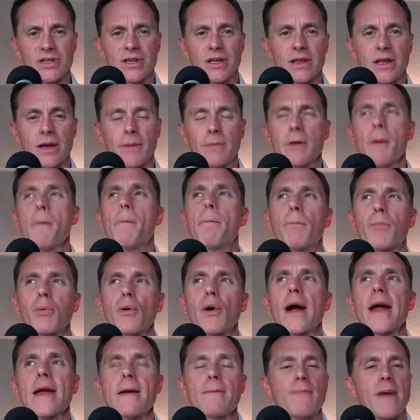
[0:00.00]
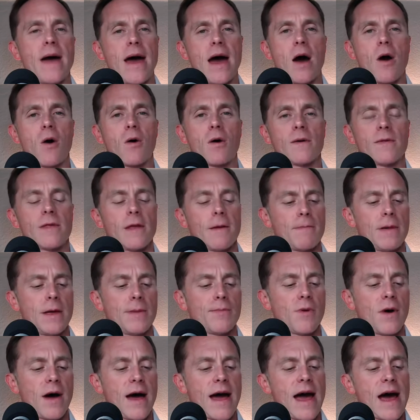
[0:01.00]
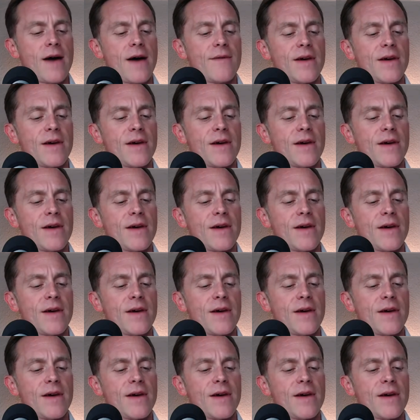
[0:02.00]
the brain power that people have